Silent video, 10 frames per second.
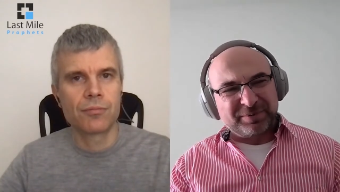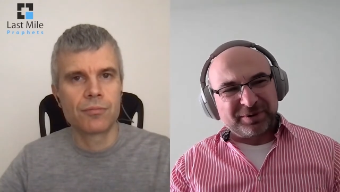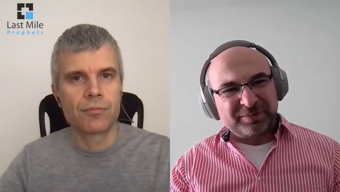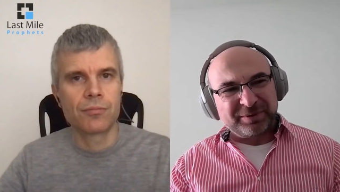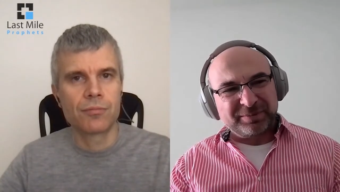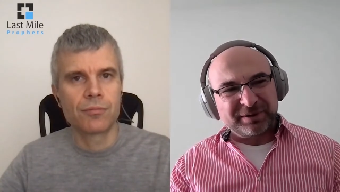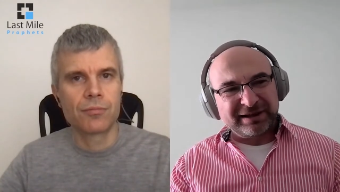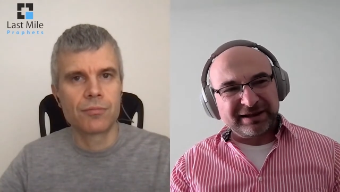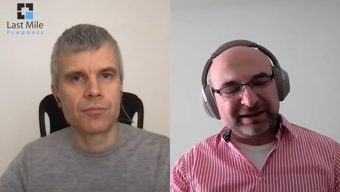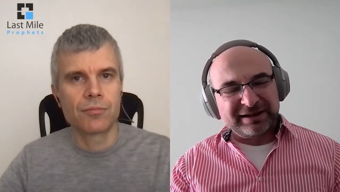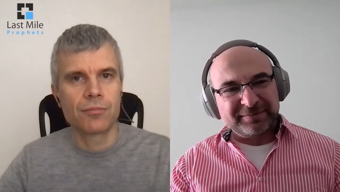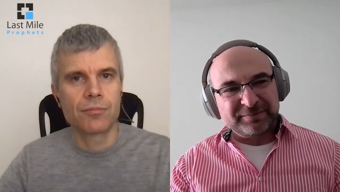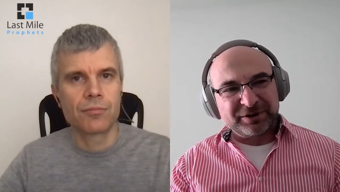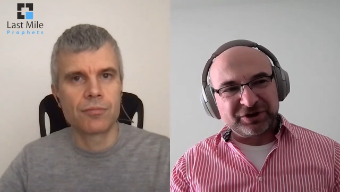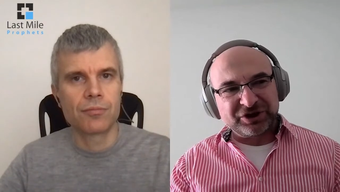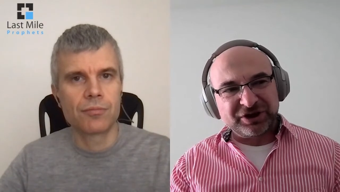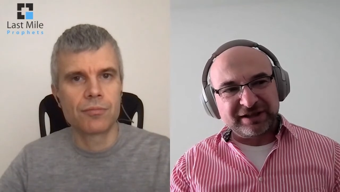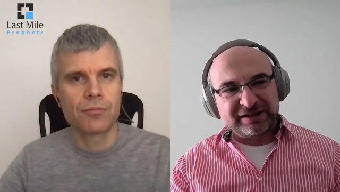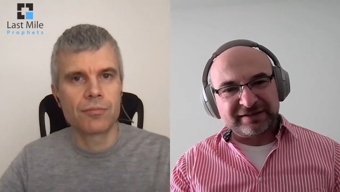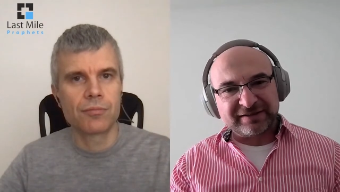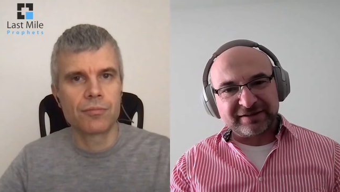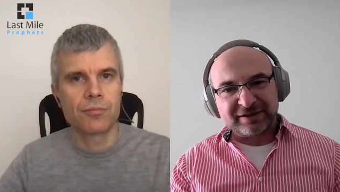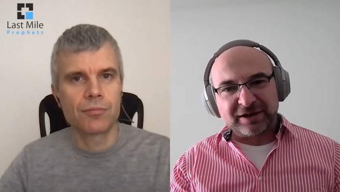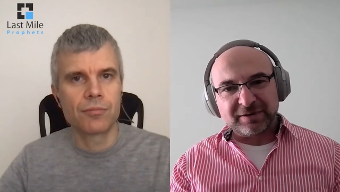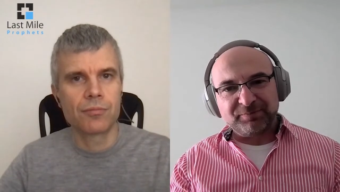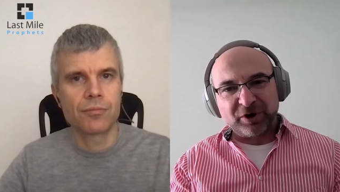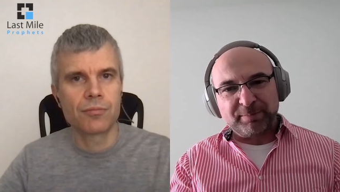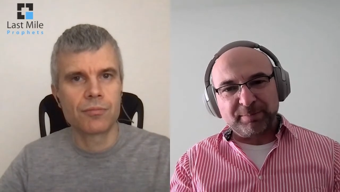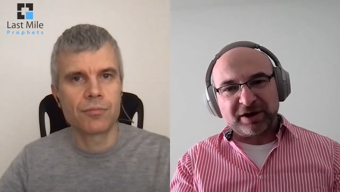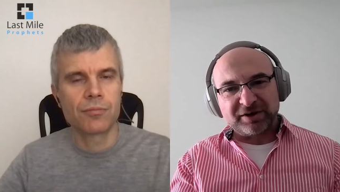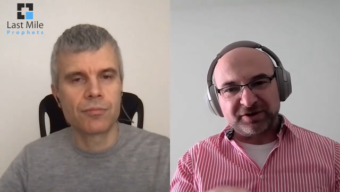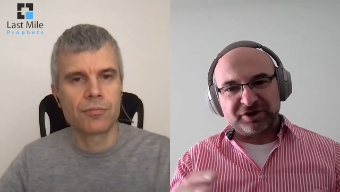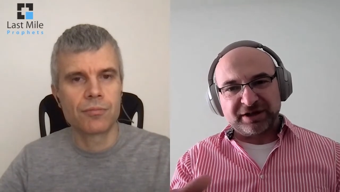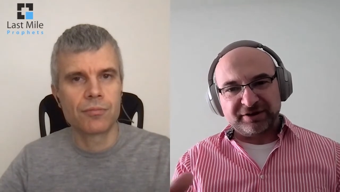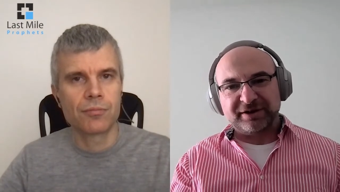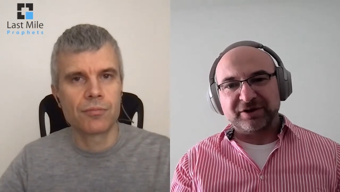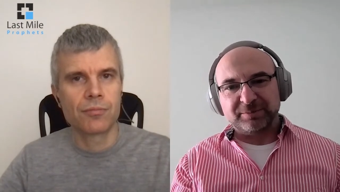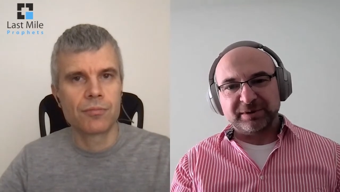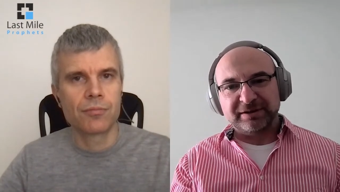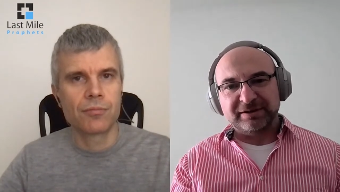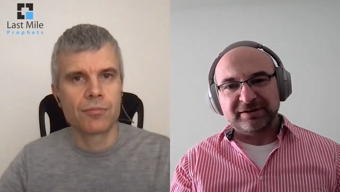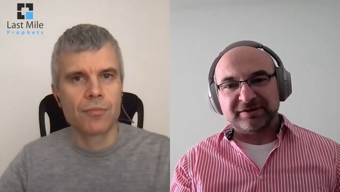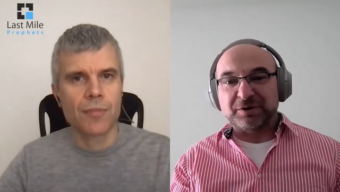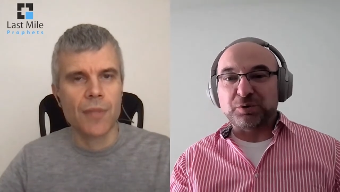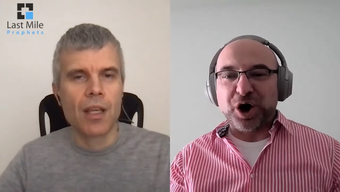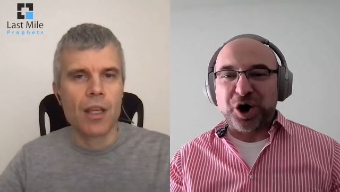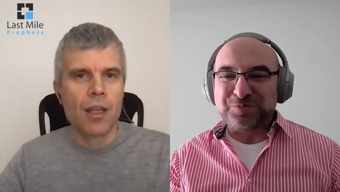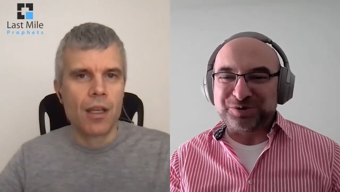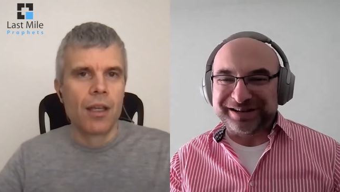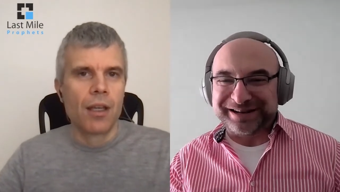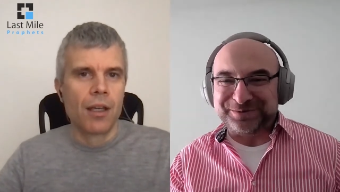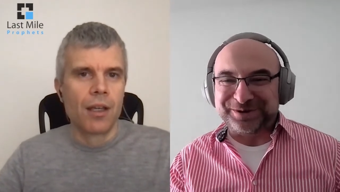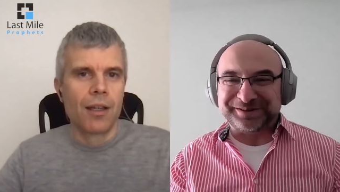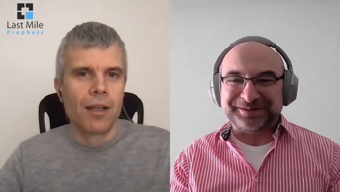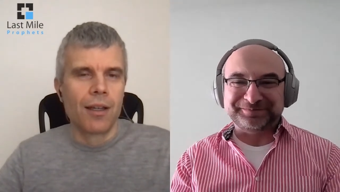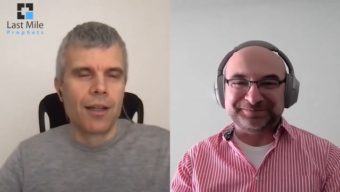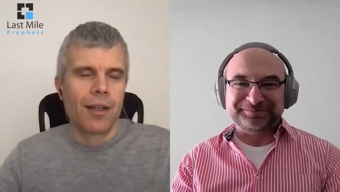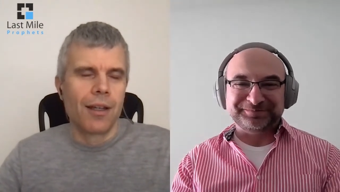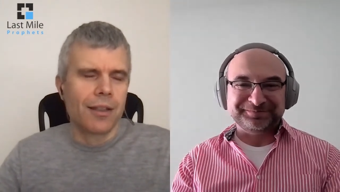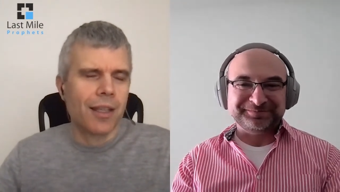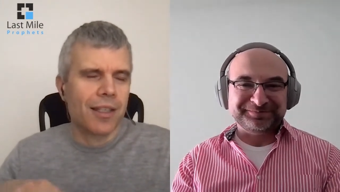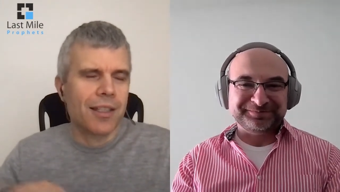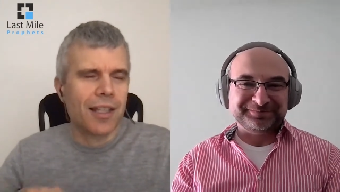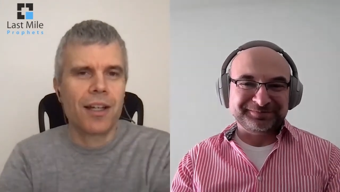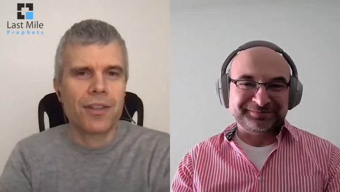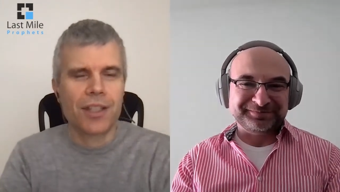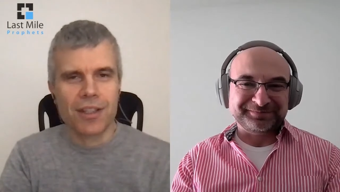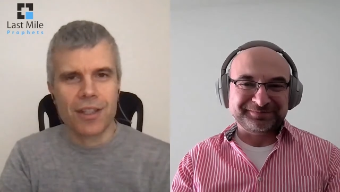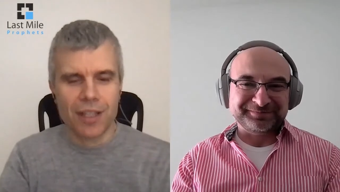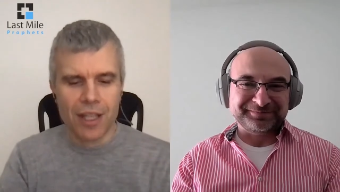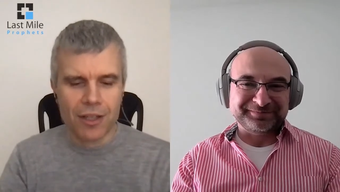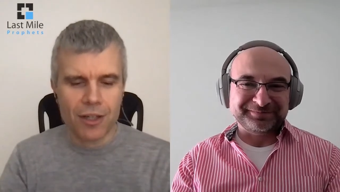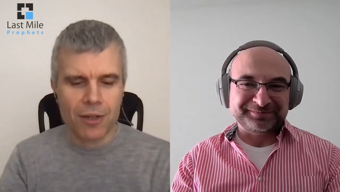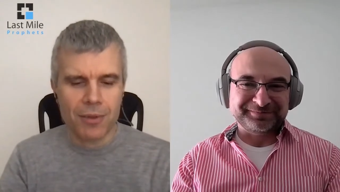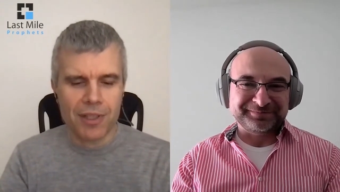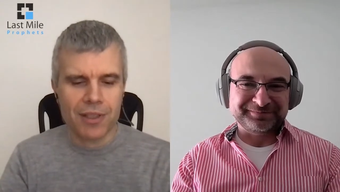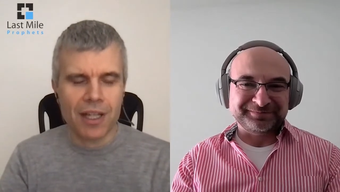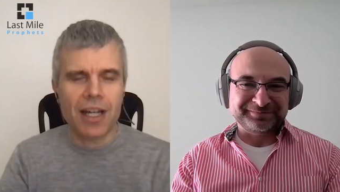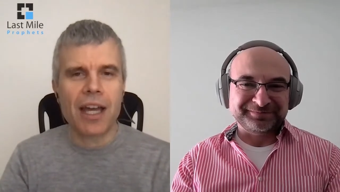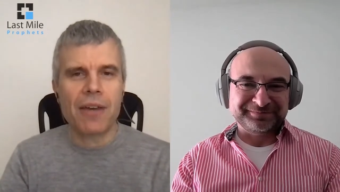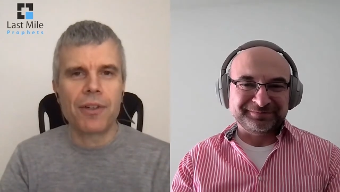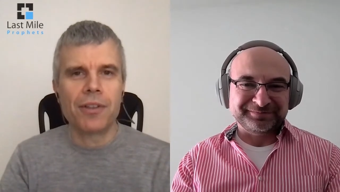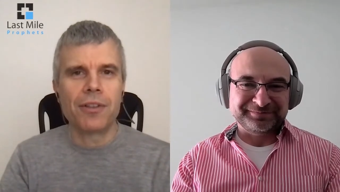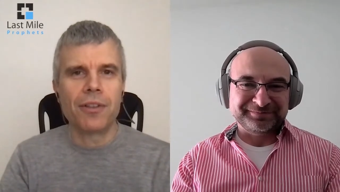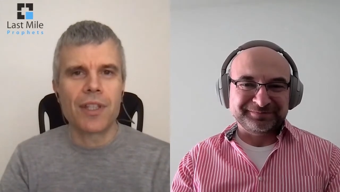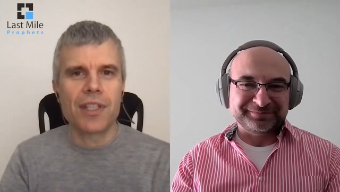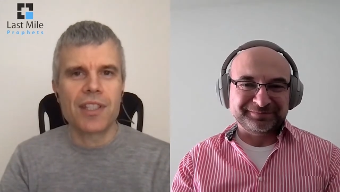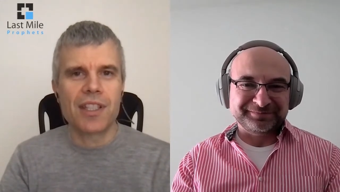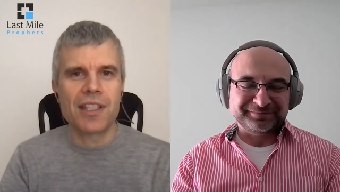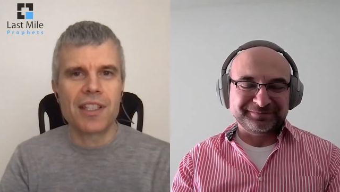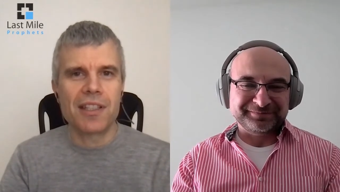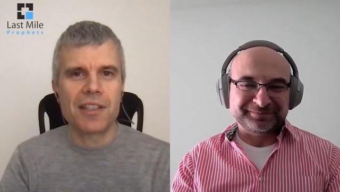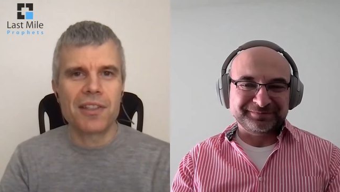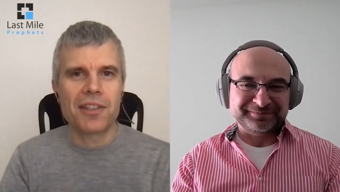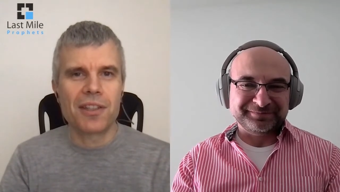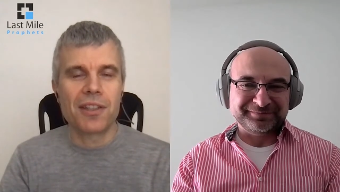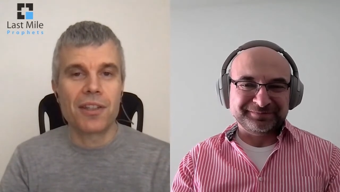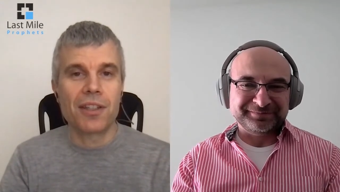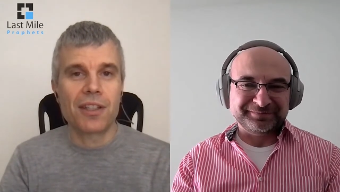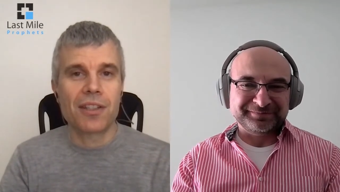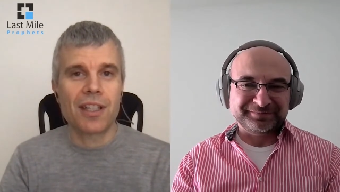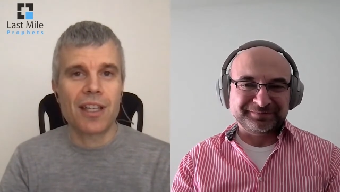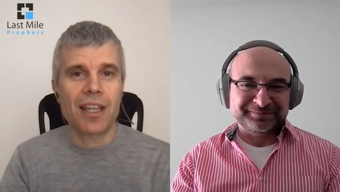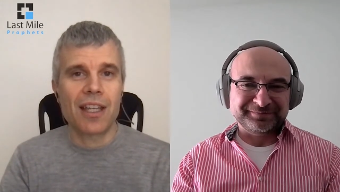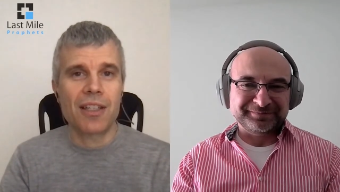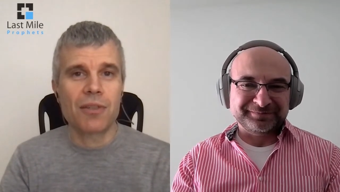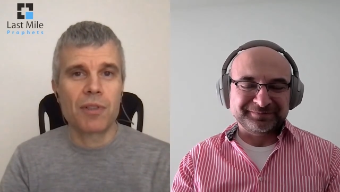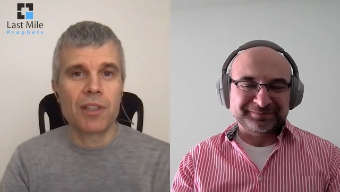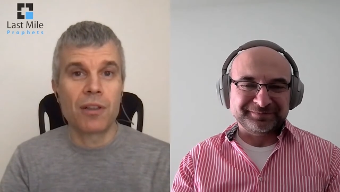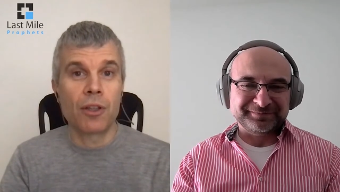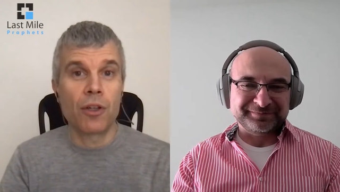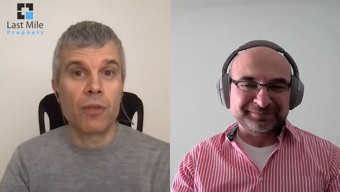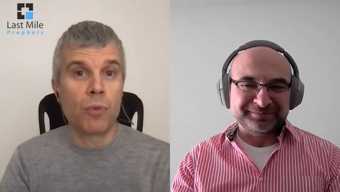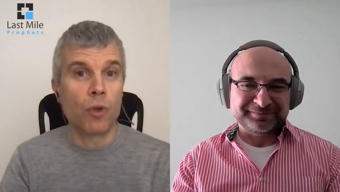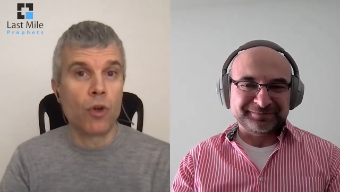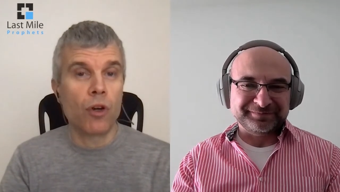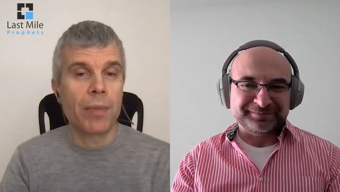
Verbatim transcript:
Speaker 1: probably machines that are part of the sharing economy, so open networks.
Speaker 2: Yes, I think that the other comment that I have on all of this is that as we learn more